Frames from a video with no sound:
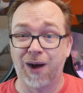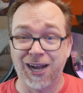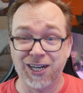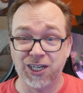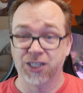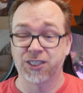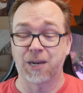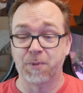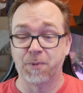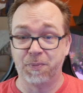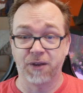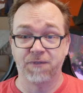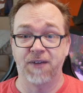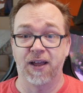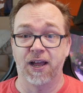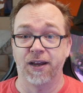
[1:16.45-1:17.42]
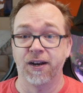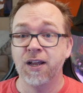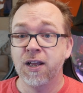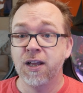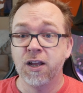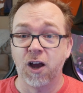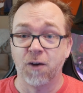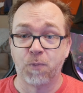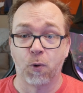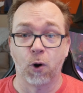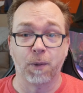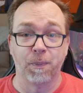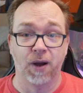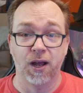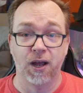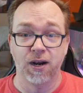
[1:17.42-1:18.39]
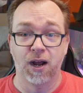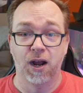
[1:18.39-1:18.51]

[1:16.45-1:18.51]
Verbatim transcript: I just, I'm a big fan of Porkbun.